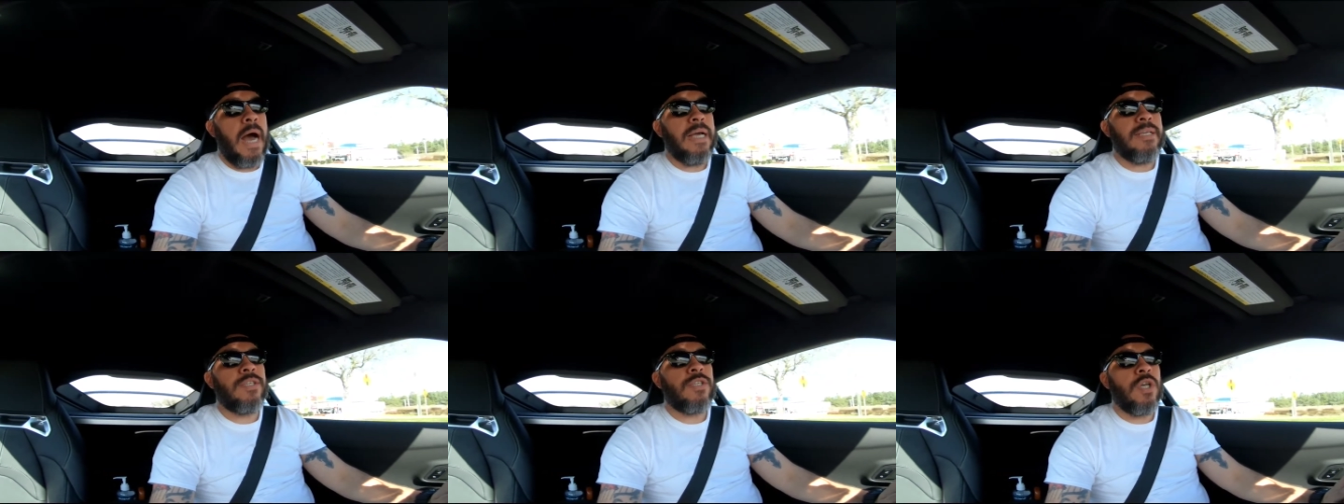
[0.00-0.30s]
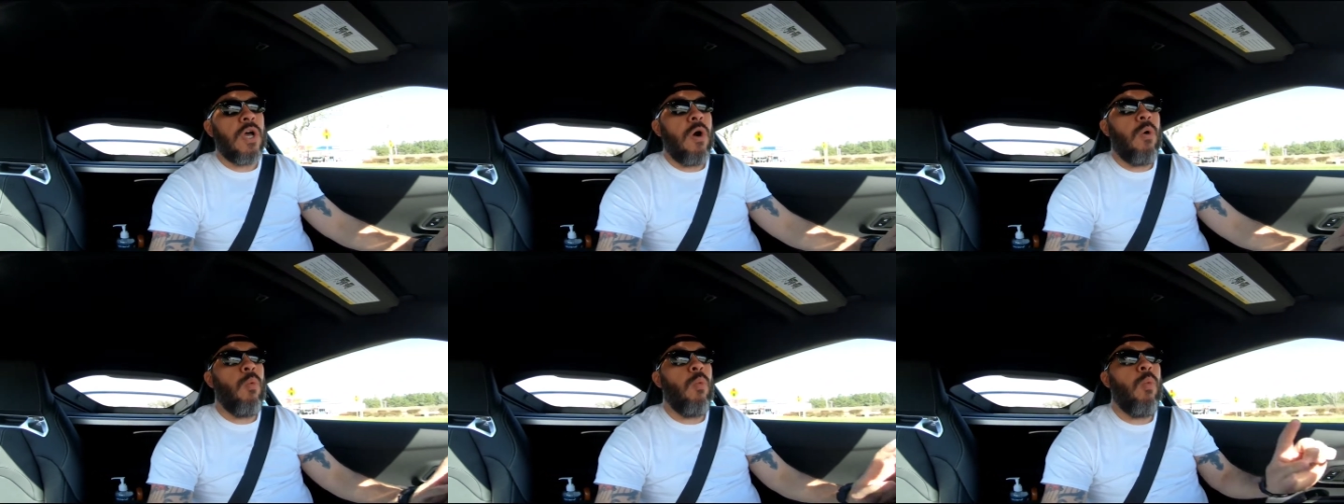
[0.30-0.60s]
I
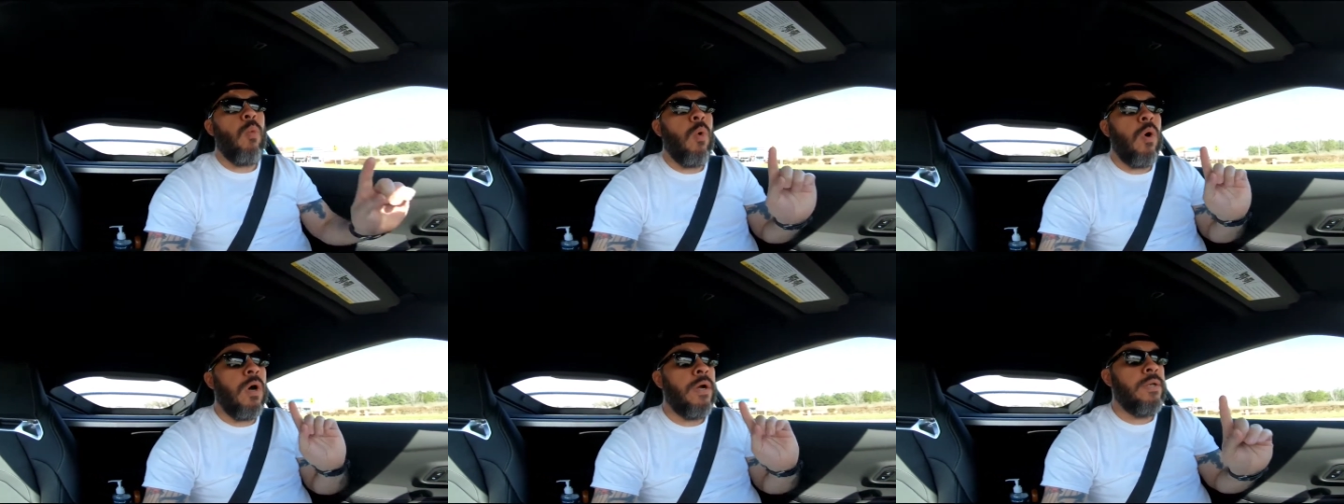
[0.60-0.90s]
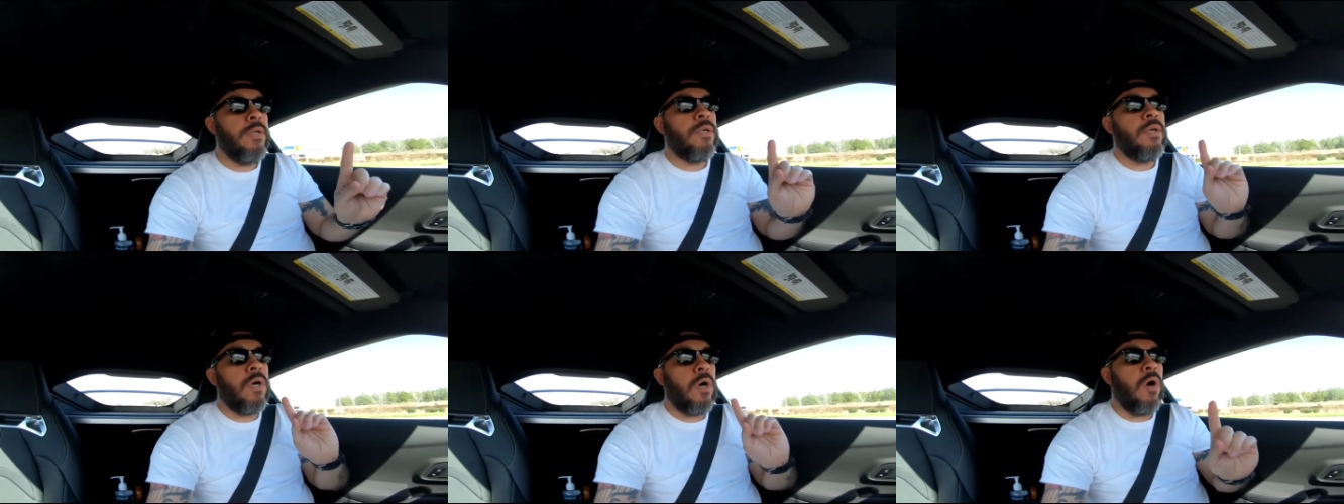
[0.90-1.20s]
saw
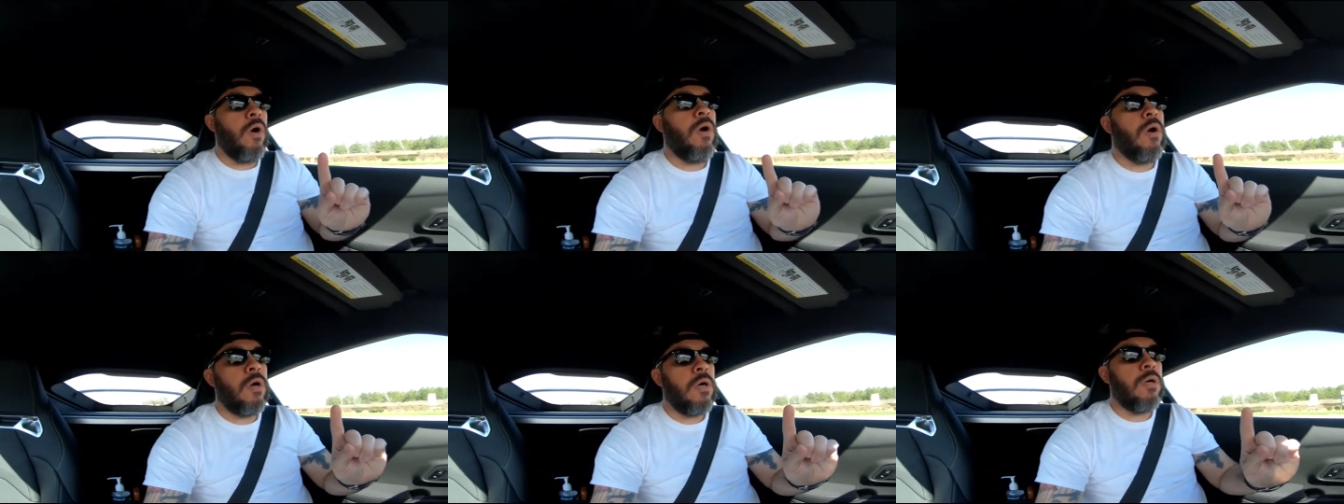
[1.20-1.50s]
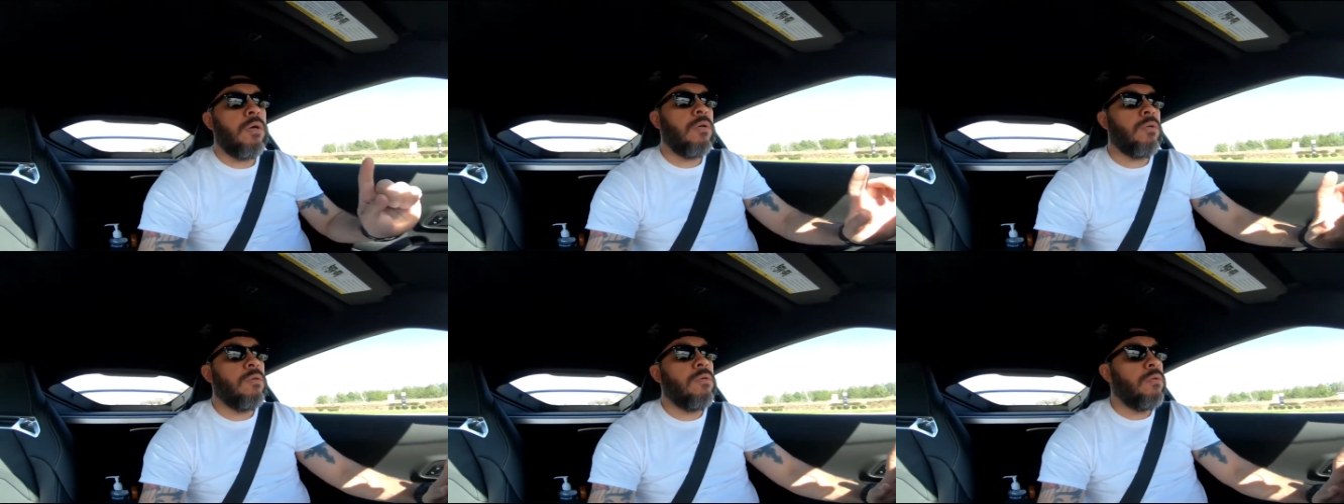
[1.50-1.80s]
one
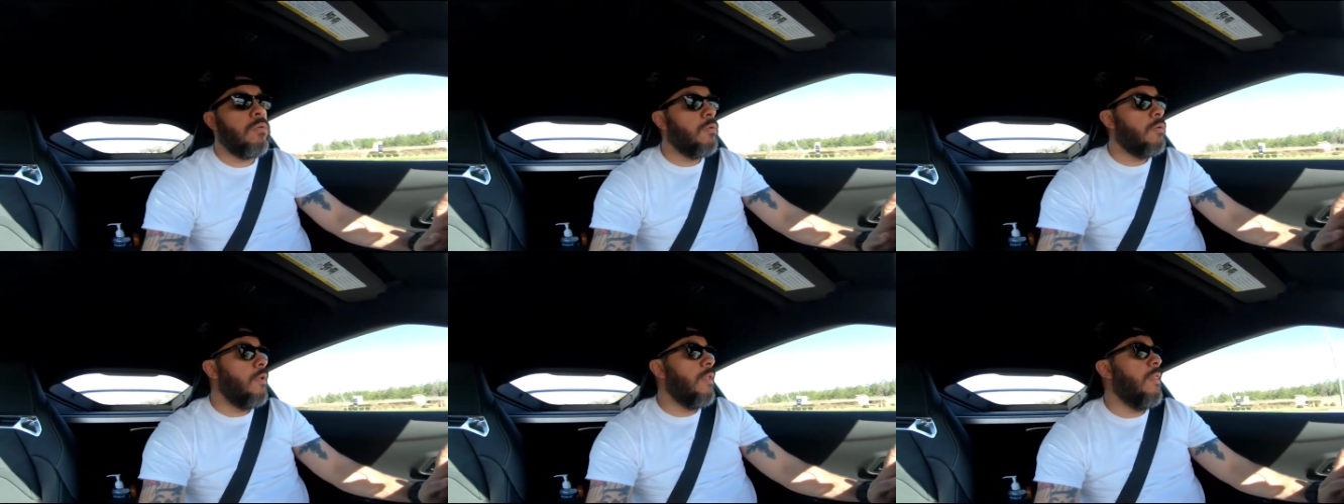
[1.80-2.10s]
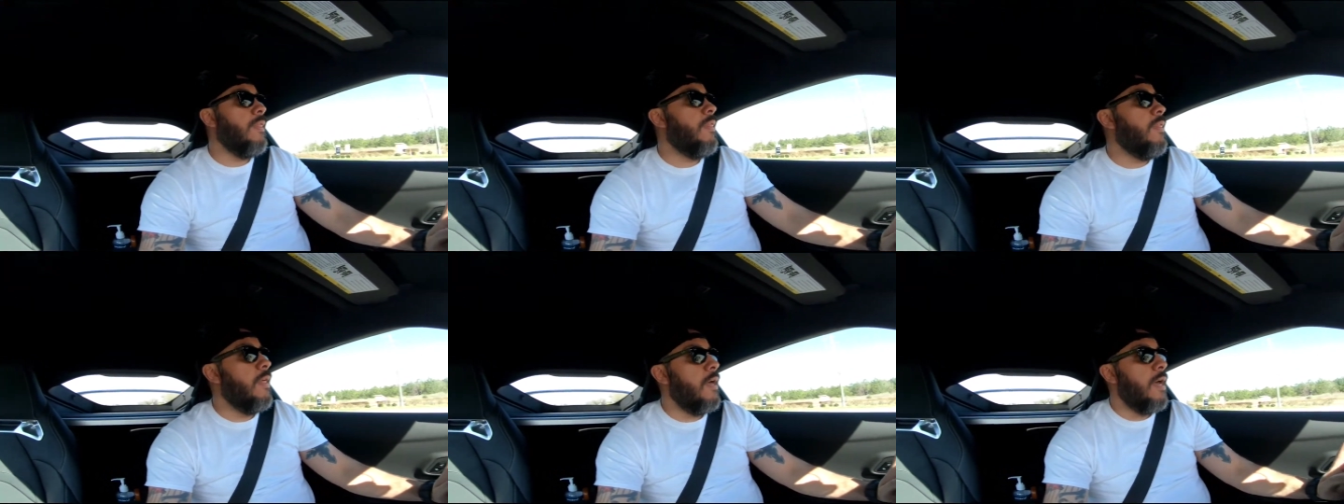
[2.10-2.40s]
car
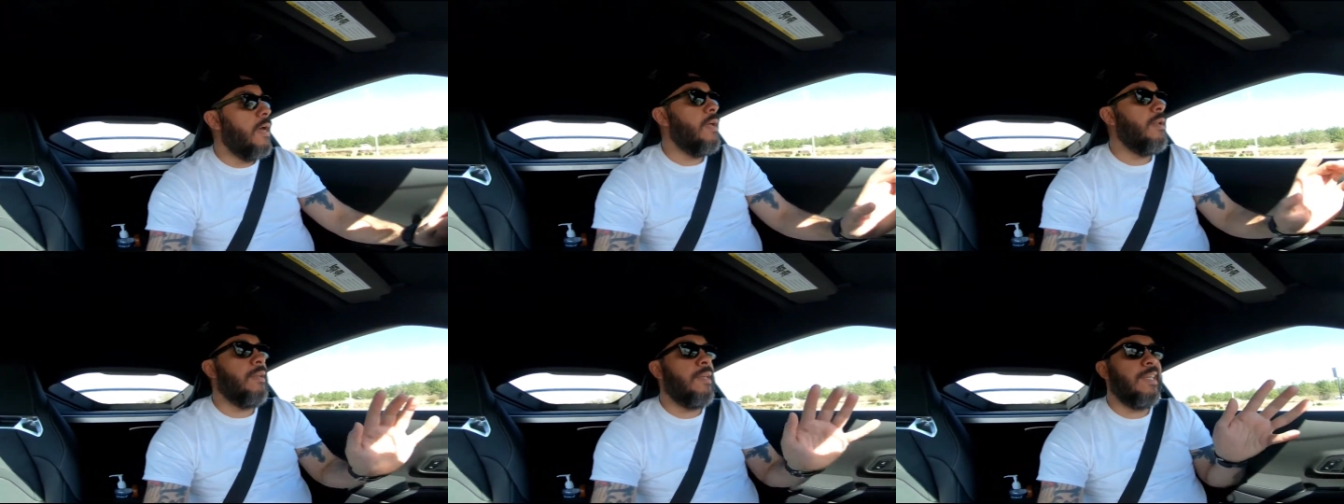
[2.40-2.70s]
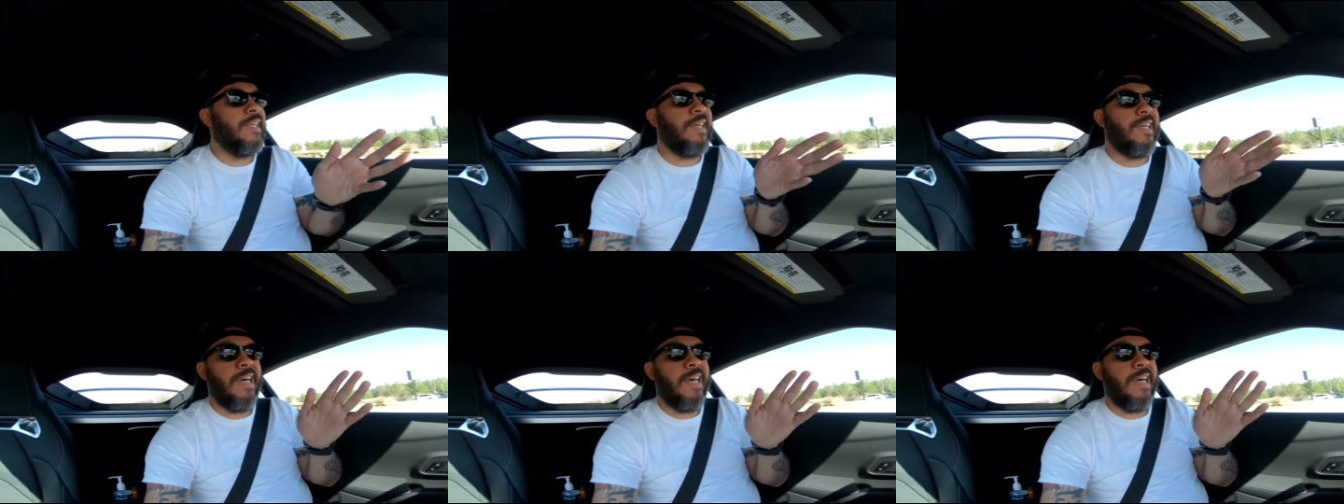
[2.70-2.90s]
that